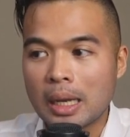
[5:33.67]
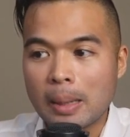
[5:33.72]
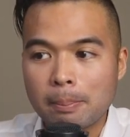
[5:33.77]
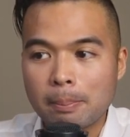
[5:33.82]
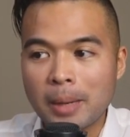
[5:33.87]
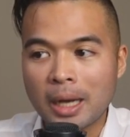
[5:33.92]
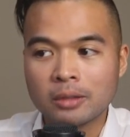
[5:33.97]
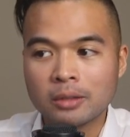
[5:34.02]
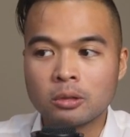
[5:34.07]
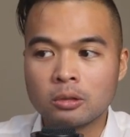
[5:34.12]

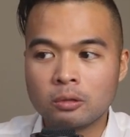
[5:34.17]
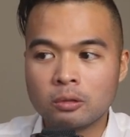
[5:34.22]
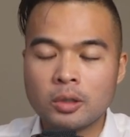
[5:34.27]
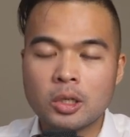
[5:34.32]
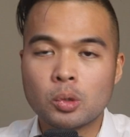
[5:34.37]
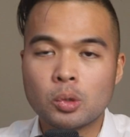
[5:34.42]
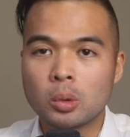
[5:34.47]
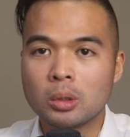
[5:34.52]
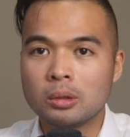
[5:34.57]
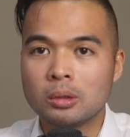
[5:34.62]
impactful
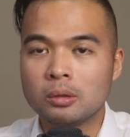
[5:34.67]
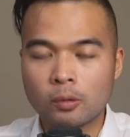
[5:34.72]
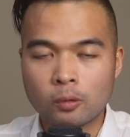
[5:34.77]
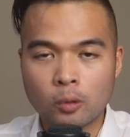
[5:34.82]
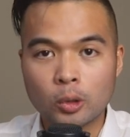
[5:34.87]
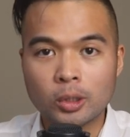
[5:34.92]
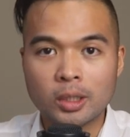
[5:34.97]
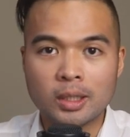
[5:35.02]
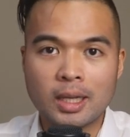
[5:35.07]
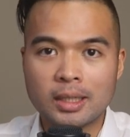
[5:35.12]
visual
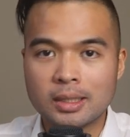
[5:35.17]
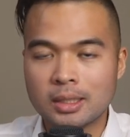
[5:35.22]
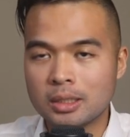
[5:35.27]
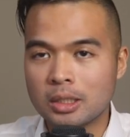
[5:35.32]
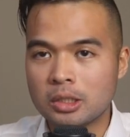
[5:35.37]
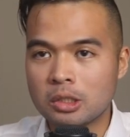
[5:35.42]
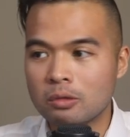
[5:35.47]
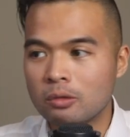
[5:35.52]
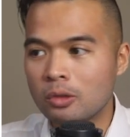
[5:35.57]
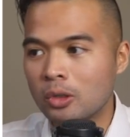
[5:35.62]
for the data
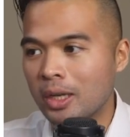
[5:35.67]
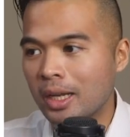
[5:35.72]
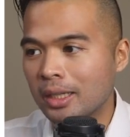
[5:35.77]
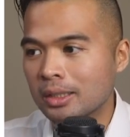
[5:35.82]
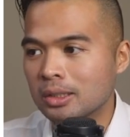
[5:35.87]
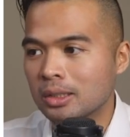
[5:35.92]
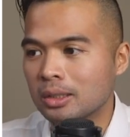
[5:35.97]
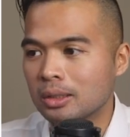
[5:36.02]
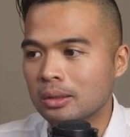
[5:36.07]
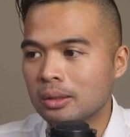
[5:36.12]
that you've
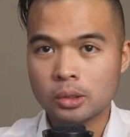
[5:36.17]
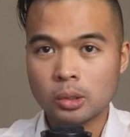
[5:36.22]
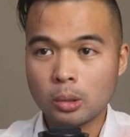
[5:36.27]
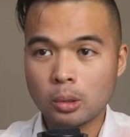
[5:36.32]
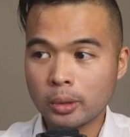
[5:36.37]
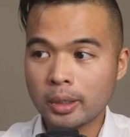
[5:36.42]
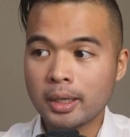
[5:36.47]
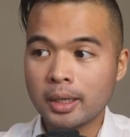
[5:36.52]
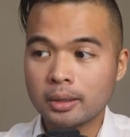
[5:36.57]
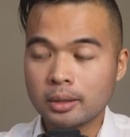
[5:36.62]
collected. So
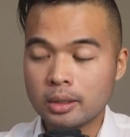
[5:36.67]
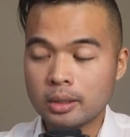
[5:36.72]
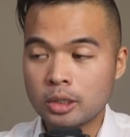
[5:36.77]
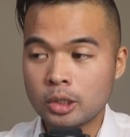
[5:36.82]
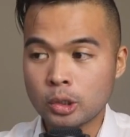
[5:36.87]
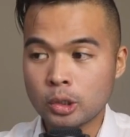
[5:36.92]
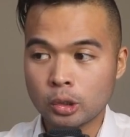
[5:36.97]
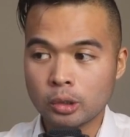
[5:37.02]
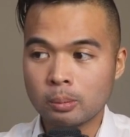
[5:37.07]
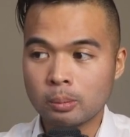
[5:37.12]
looking at this
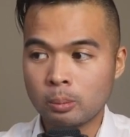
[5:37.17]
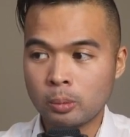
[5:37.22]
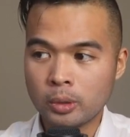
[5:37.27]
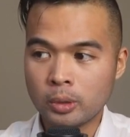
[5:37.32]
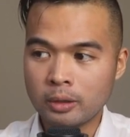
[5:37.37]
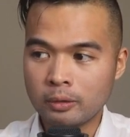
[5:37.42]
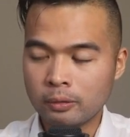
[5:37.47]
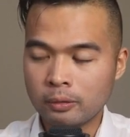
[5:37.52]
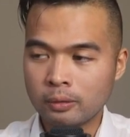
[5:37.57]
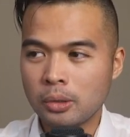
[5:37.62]
short
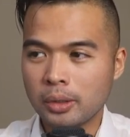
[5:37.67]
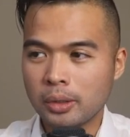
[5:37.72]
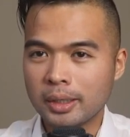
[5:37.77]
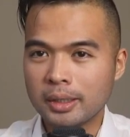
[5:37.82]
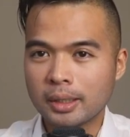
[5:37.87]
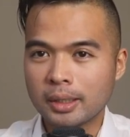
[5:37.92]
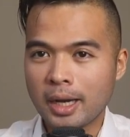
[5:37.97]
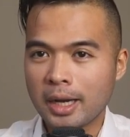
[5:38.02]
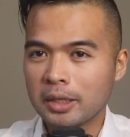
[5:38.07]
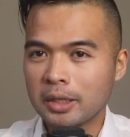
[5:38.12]
brief, you
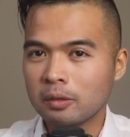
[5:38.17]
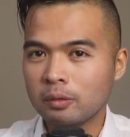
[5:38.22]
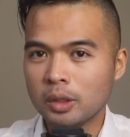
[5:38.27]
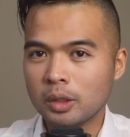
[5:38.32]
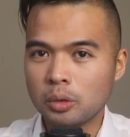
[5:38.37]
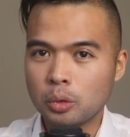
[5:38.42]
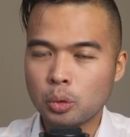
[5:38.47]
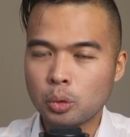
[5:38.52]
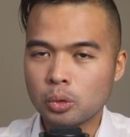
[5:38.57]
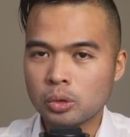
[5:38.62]
can kind of
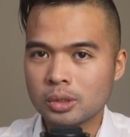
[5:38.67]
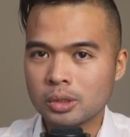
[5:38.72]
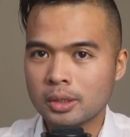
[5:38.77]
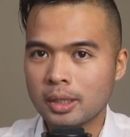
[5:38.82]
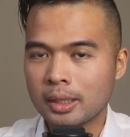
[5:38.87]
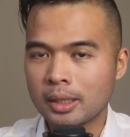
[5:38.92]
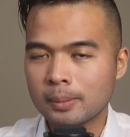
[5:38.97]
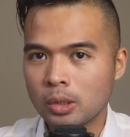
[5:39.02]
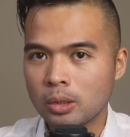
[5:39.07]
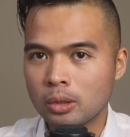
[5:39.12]
deduce
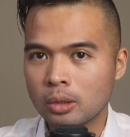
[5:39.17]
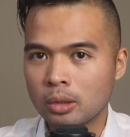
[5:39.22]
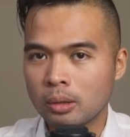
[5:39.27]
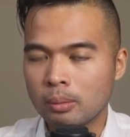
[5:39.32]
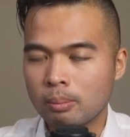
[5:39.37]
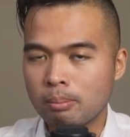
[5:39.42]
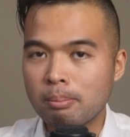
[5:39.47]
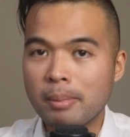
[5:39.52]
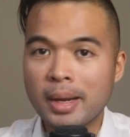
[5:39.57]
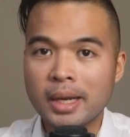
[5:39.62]
that
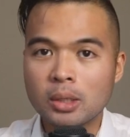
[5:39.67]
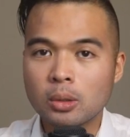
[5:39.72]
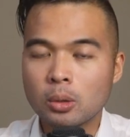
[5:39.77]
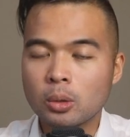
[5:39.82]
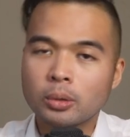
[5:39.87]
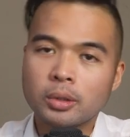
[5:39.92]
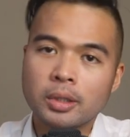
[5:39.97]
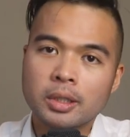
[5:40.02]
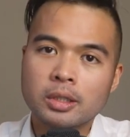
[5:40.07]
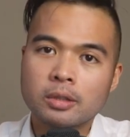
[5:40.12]
your main
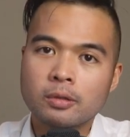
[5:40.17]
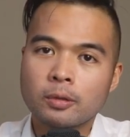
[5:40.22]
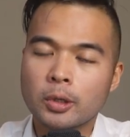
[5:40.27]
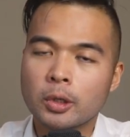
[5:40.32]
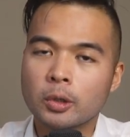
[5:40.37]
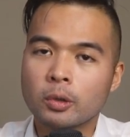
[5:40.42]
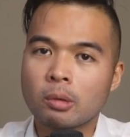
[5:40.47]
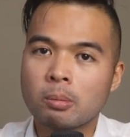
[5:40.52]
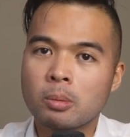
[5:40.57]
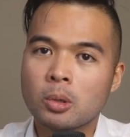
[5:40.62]
audience for
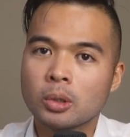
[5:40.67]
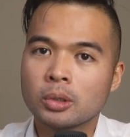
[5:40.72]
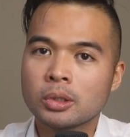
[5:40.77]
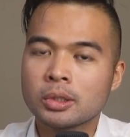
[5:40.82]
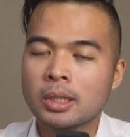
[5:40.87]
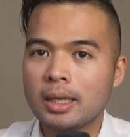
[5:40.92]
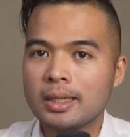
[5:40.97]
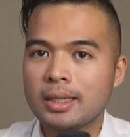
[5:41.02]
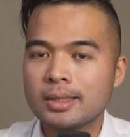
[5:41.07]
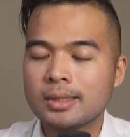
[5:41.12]
your
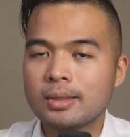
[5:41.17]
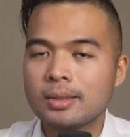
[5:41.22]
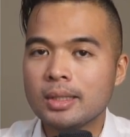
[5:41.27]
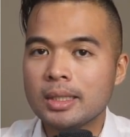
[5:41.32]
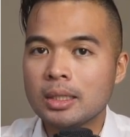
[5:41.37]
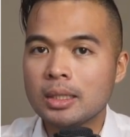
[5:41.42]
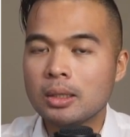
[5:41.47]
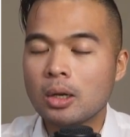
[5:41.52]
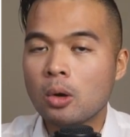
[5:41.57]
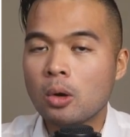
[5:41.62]
report is
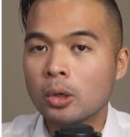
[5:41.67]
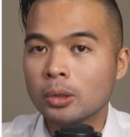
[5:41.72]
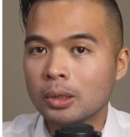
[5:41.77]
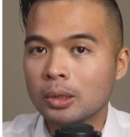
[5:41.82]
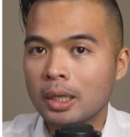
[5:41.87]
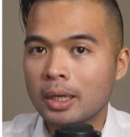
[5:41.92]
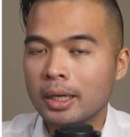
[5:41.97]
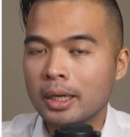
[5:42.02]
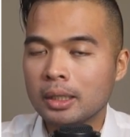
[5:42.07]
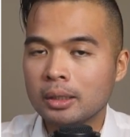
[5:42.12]
the
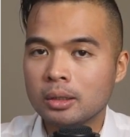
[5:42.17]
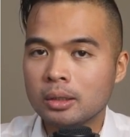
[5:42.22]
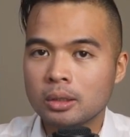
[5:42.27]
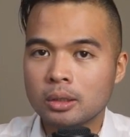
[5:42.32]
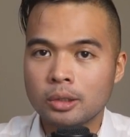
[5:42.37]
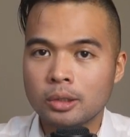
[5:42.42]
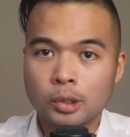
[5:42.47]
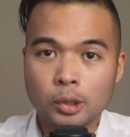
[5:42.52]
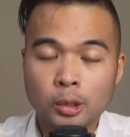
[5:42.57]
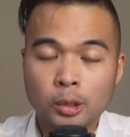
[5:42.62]
online
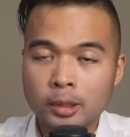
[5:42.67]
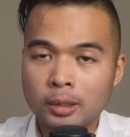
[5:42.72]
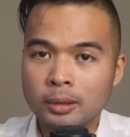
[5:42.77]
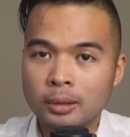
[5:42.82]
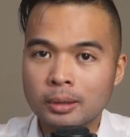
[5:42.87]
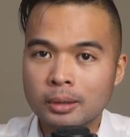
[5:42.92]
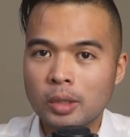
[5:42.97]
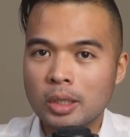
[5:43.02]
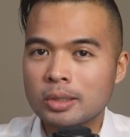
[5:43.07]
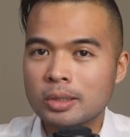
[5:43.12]
uh,
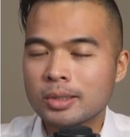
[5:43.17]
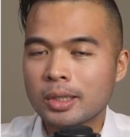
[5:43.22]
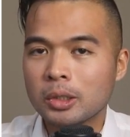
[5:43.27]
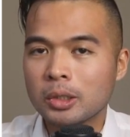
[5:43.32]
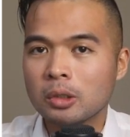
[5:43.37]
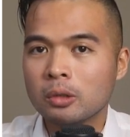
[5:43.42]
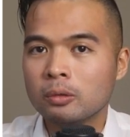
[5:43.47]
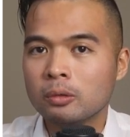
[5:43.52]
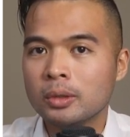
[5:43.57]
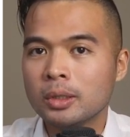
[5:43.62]
journal instead
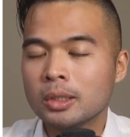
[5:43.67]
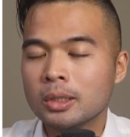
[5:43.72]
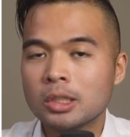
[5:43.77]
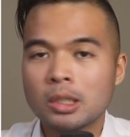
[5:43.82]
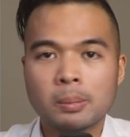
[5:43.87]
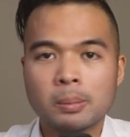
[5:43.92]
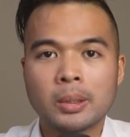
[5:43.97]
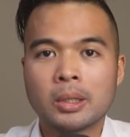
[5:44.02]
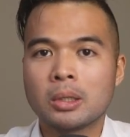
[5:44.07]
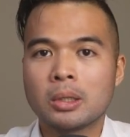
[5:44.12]
of the
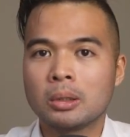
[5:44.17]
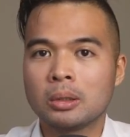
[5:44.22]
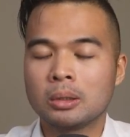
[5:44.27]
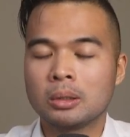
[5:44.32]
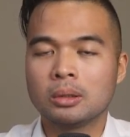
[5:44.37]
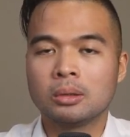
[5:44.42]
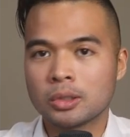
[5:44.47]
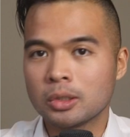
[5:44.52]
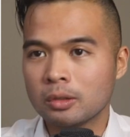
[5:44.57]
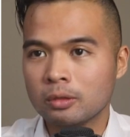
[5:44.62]

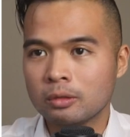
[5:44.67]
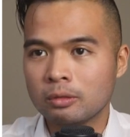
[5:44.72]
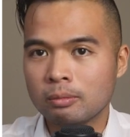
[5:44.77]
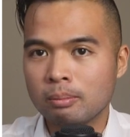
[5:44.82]
typical sort of